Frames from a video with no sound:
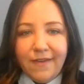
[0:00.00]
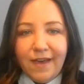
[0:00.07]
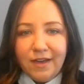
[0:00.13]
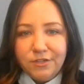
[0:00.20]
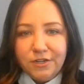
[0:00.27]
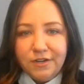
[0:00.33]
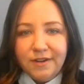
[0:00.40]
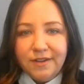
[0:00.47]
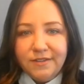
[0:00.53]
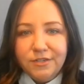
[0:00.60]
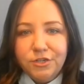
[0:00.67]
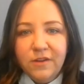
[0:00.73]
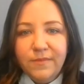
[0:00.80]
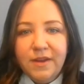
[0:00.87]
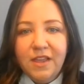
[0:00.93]
factor in
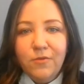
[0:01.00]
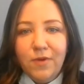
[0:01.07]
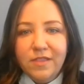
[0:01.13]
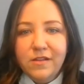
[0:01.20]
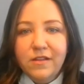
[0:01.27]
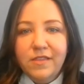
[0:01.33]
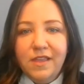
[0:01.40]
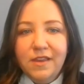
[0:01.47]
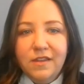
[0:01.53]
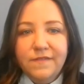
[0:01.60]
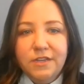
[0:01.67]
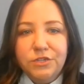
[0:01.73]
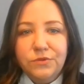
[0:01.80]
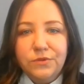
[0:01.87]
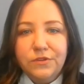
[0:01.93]
determining whether the
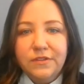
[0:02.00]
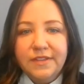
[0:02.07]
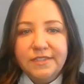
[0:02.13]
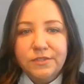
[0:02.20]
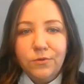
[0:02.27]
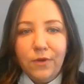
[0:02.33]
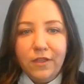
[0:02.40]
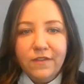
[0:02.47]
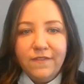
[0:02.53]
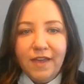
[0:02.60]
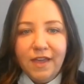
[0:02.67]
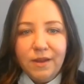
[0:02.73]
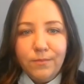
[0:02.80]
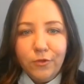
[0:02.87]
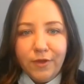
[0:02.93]
individual is a
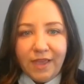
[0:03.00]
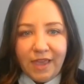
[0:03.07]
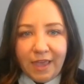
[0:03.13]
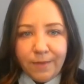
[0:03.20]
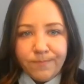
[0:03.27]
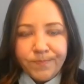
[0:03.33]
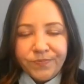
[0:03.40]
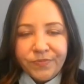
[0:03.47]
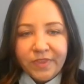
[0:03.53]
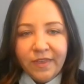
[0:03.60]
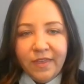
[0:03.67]
qualified employee.